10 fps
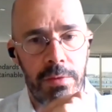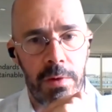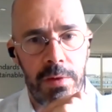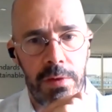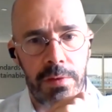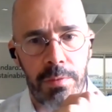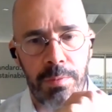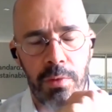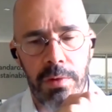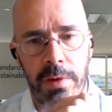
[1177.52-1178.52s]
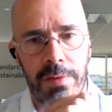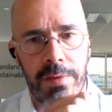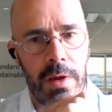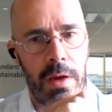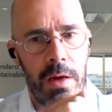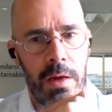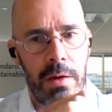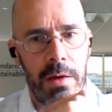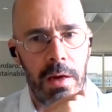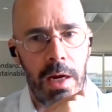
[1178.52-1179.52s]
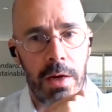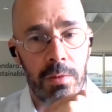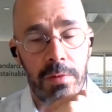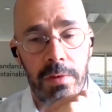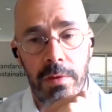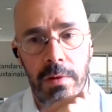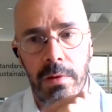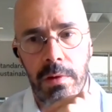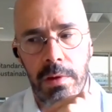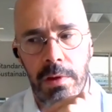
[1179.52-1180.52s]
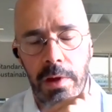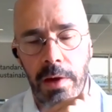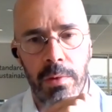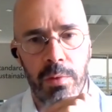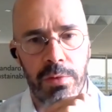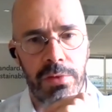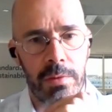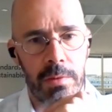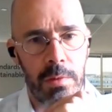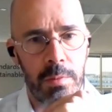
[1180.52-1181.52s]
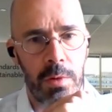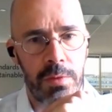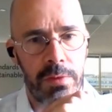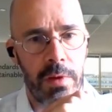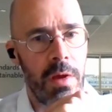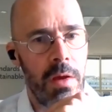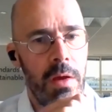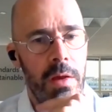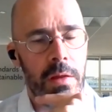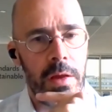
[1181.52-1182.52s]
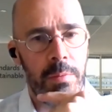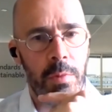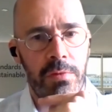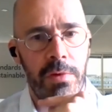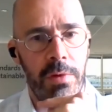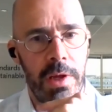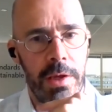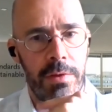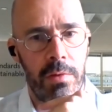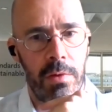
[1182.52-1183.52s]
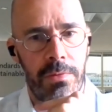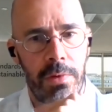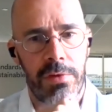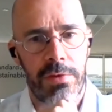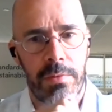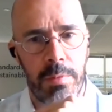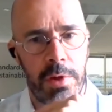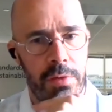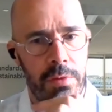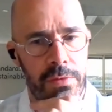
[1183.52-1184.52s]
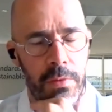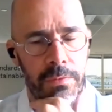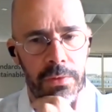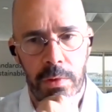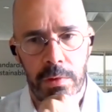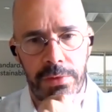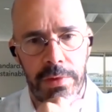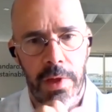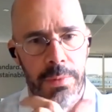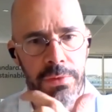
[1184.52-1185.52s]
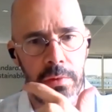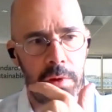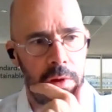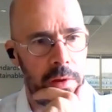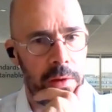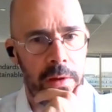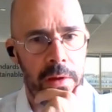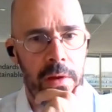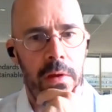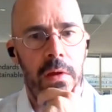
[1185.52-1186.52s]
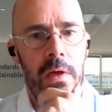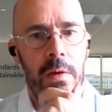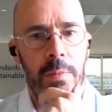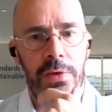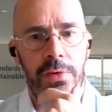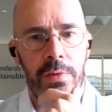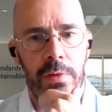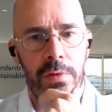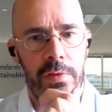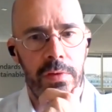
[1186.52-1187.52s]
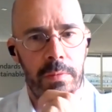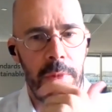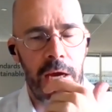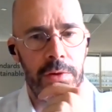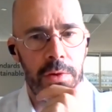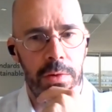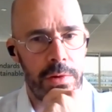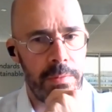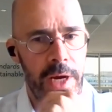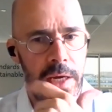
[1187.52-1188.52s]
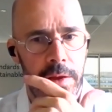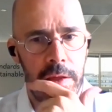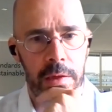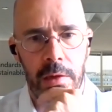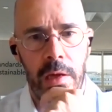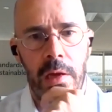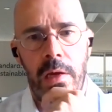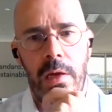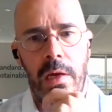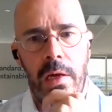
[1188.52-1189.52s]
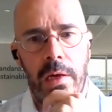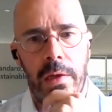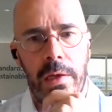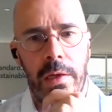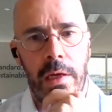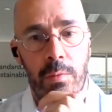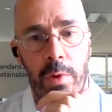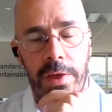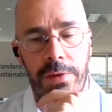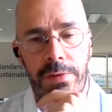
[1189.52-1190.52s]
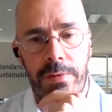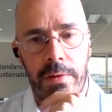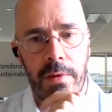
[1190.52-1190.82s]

registered projects are not in the AFOLU sector. No? They mostly relate to fugitive emissions from fuels, livestock emissions, manure, mining, and waste